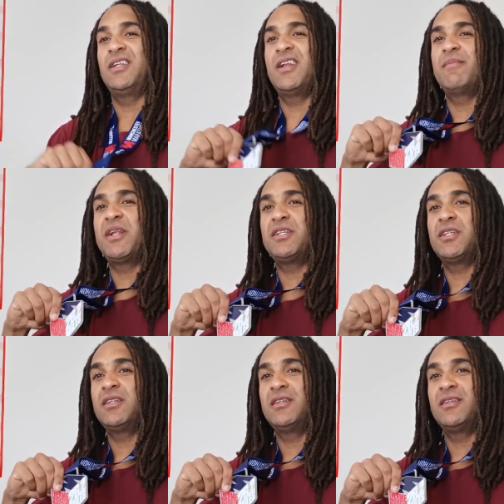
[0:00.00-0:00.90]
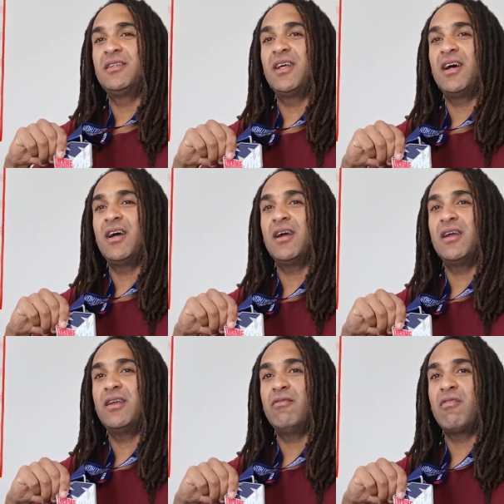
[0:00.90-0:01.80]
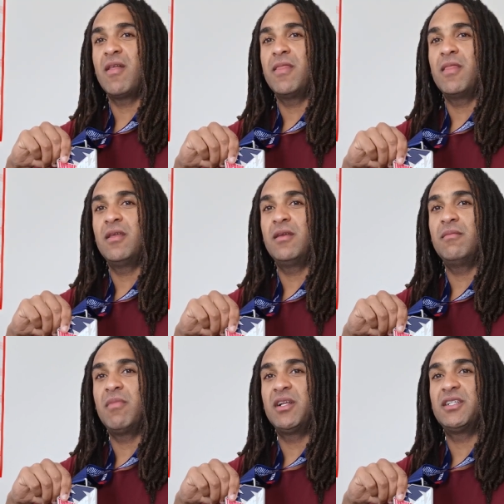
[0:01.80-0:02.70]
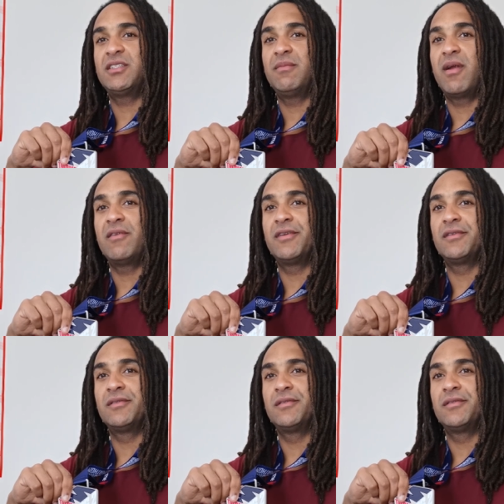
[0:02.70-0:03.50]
Did I mention that I ran the Manchester Marathon?